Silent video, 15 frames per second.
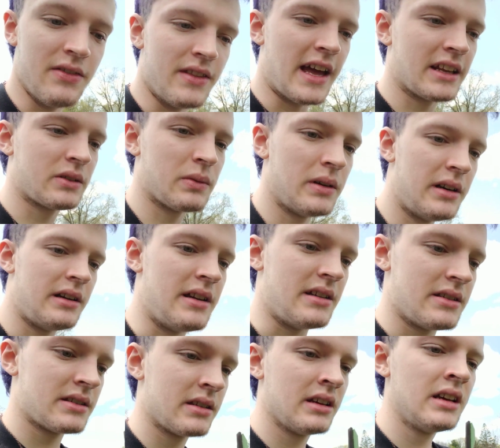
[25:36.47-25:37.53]
That's what it
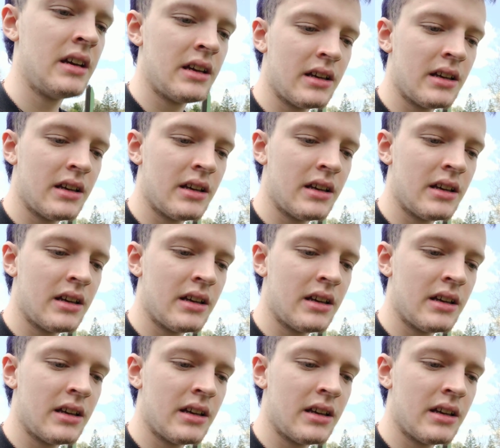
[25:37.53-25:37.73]
is.